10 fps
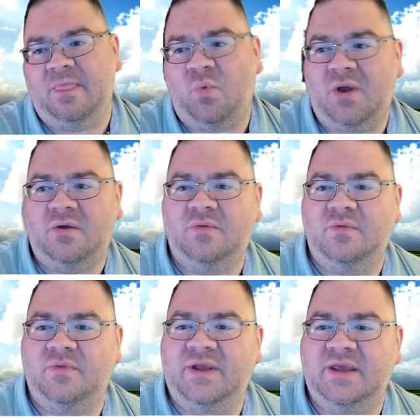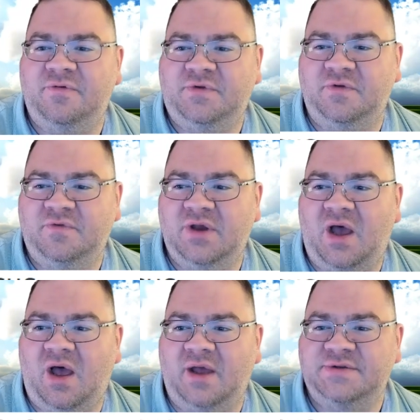Well, the gift of
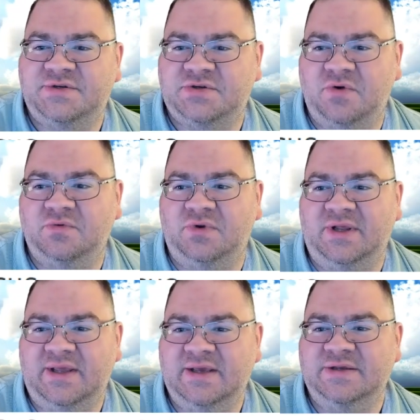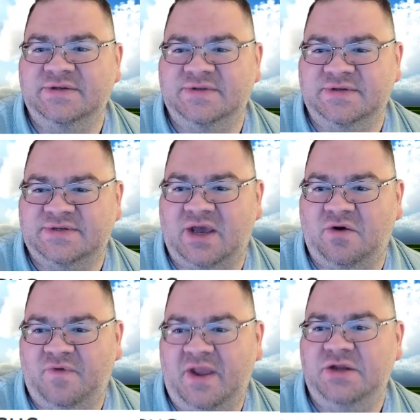God certainly is the
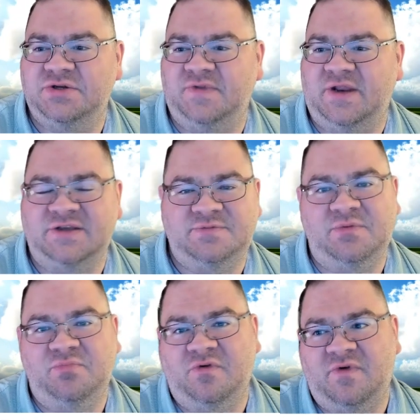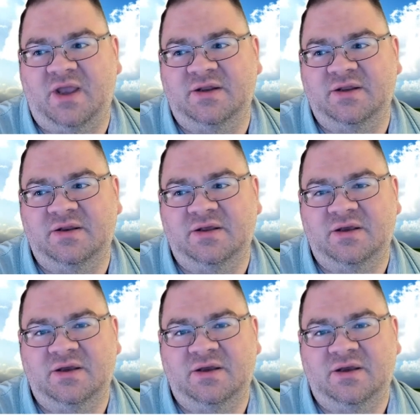salvation that has been provided.
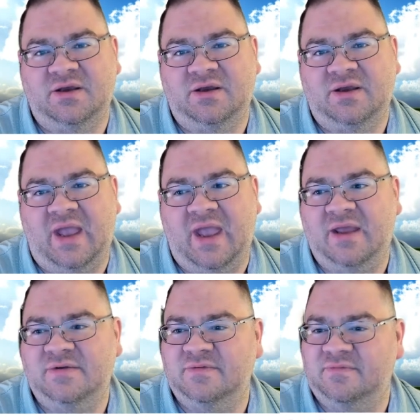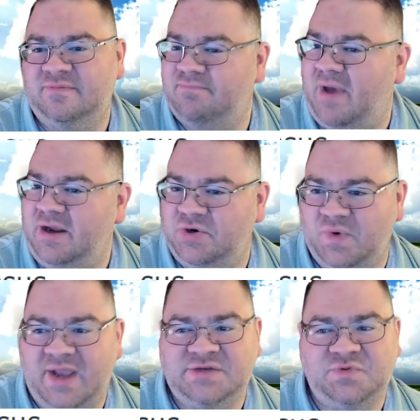And by
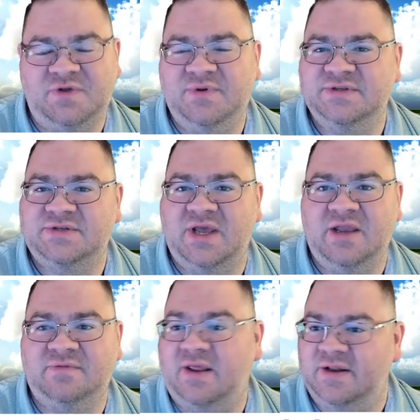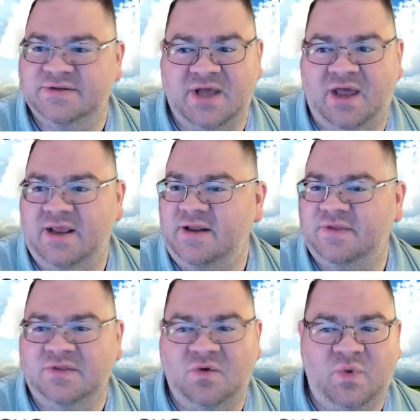grace, we've been saved. And it's not
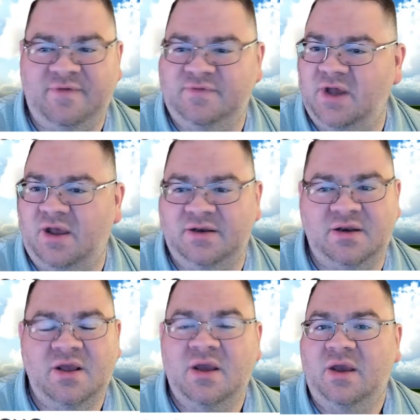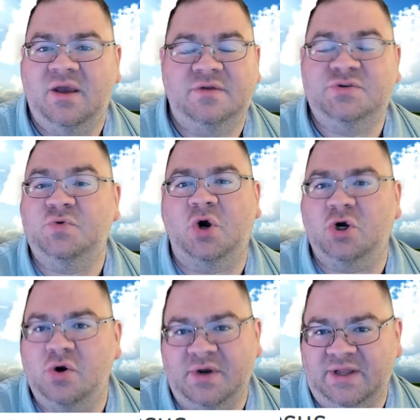anything that we've done to
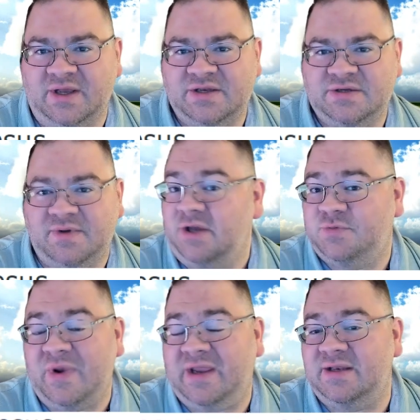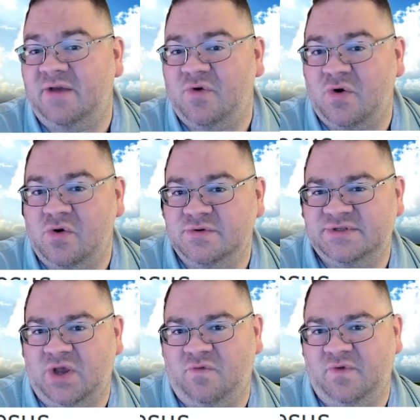earn it because we can never earn
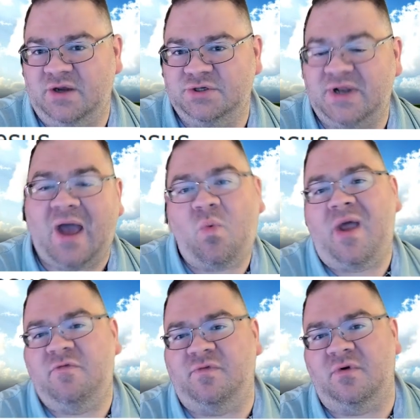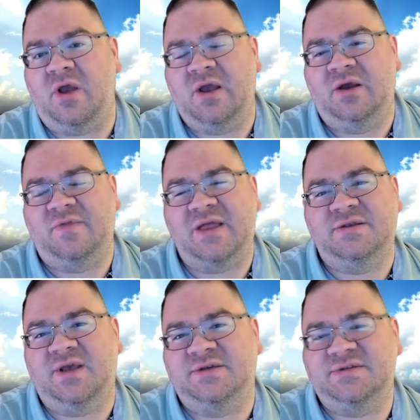salvation. However,
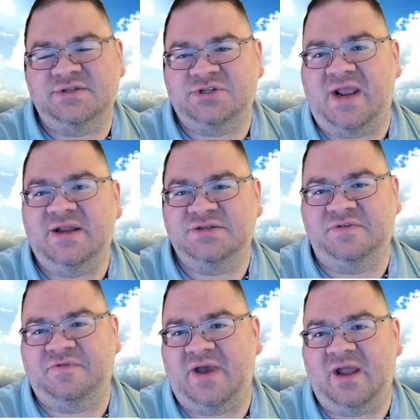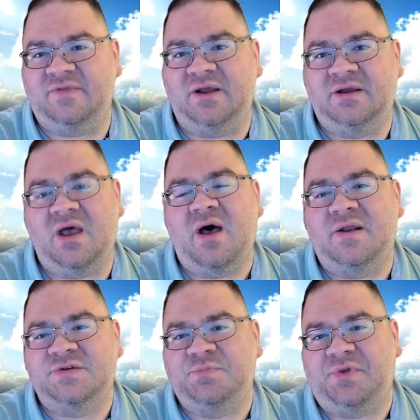that doesn't change the fact that
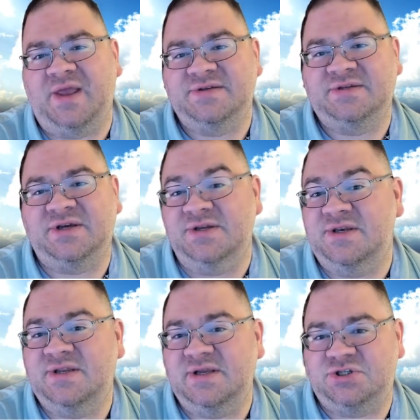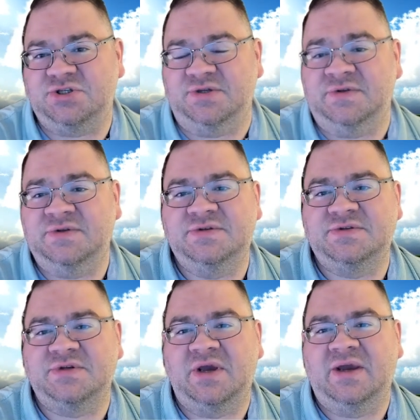God has placed
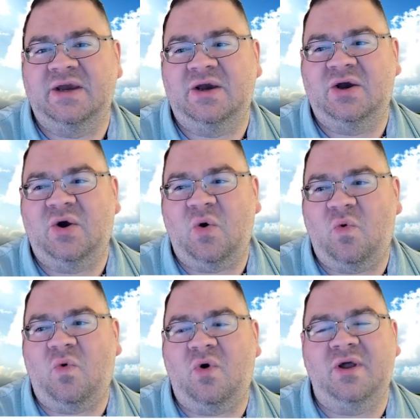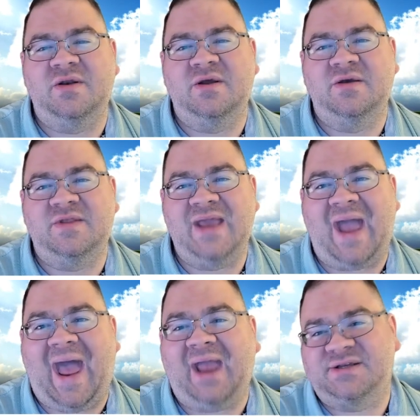conditions on the
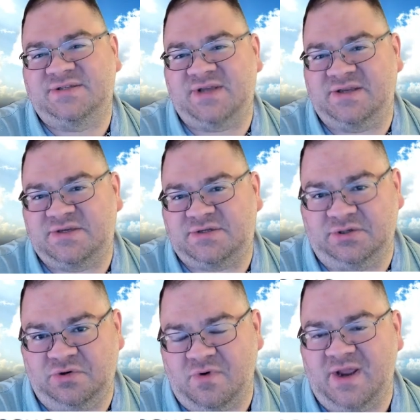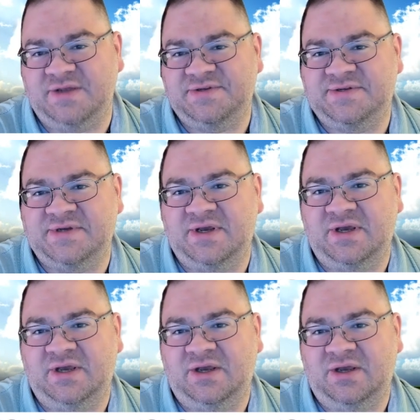access grace.
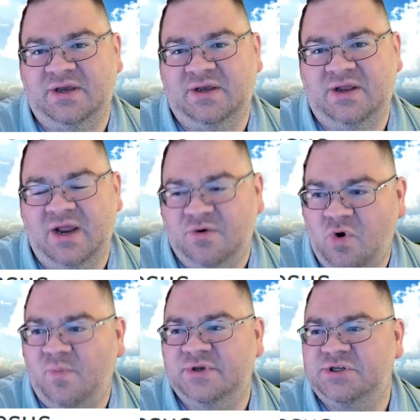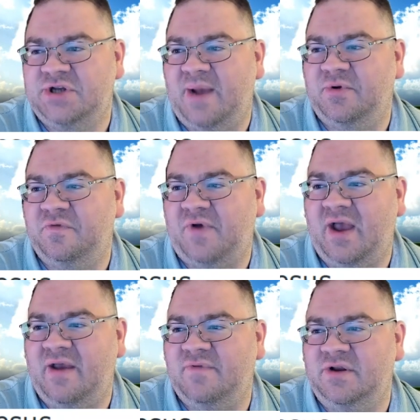In Romans chapter
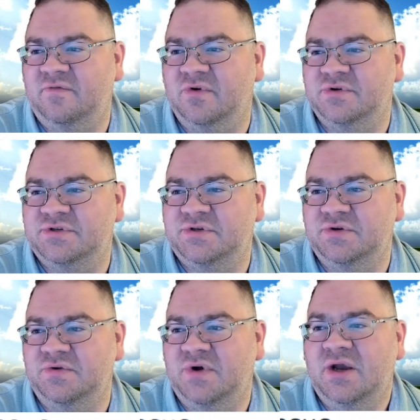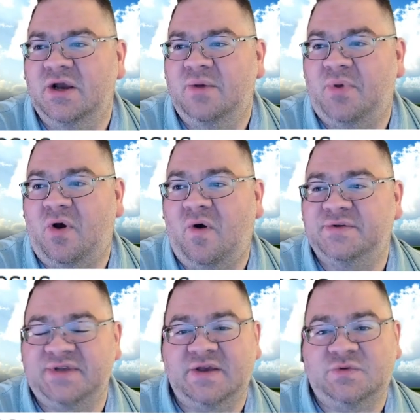5 and in verse 2, Paul
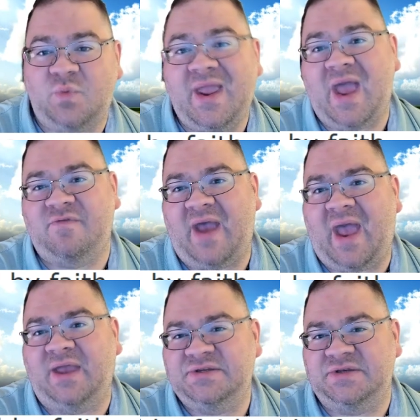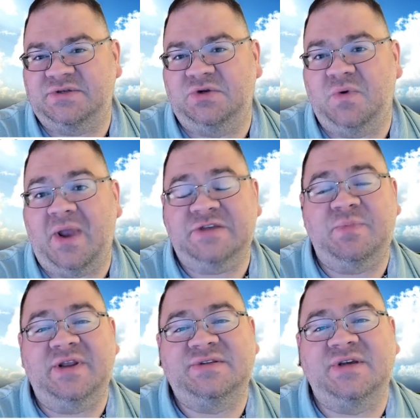says we have access to grace,
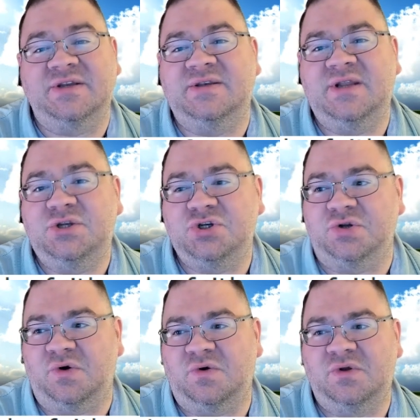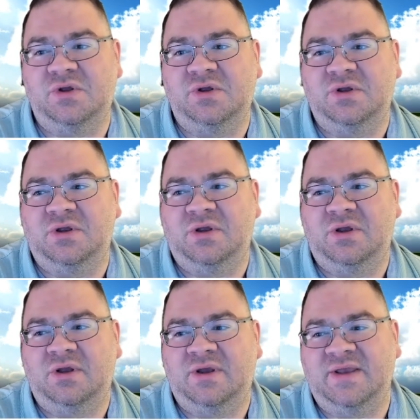but it's conditional.
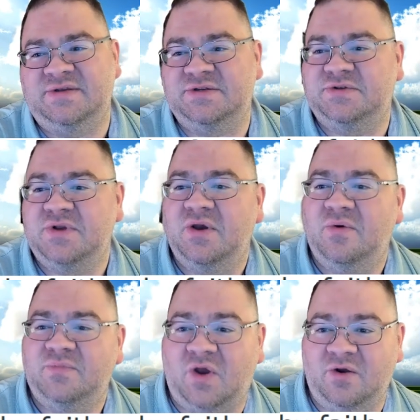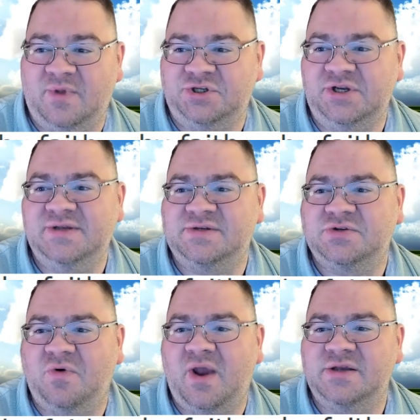He says, talking about Jesus
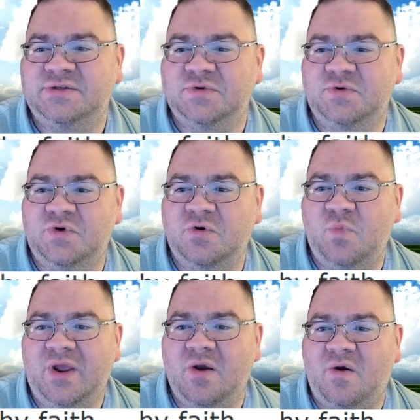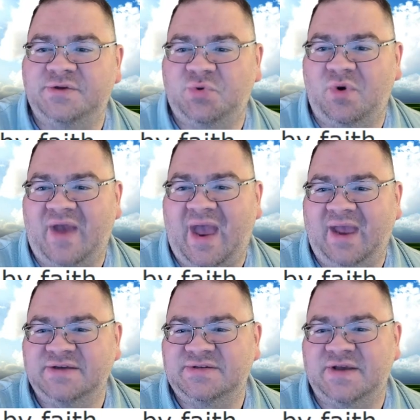Christ, through whom we also have
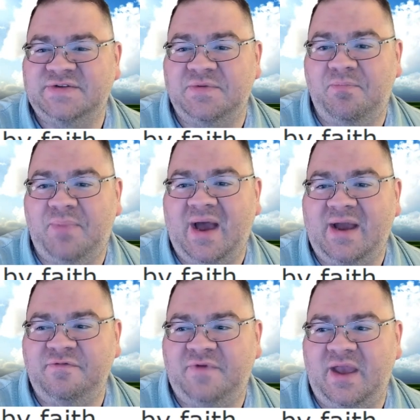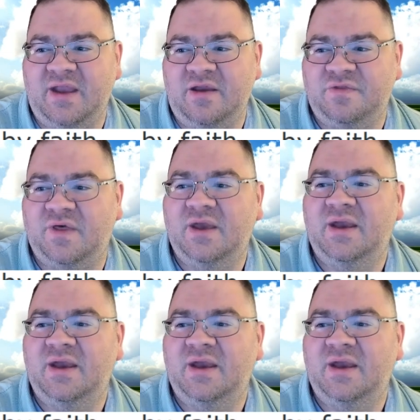access by faith